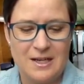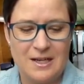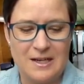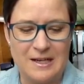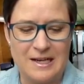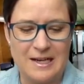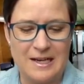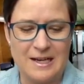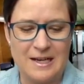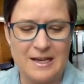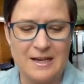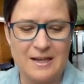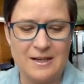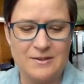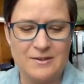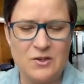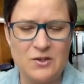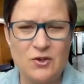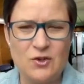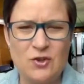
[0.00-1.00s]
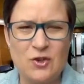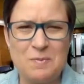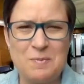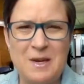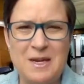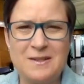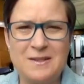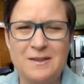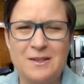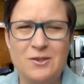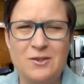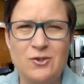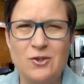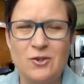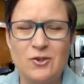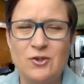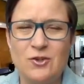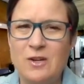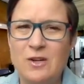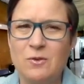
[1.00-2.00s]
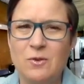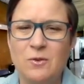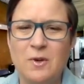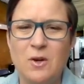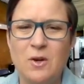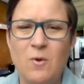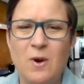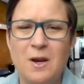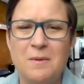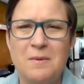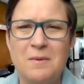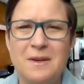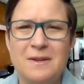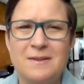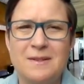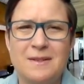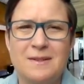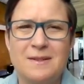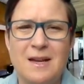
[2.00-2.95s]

Did you just basically do your general requirements?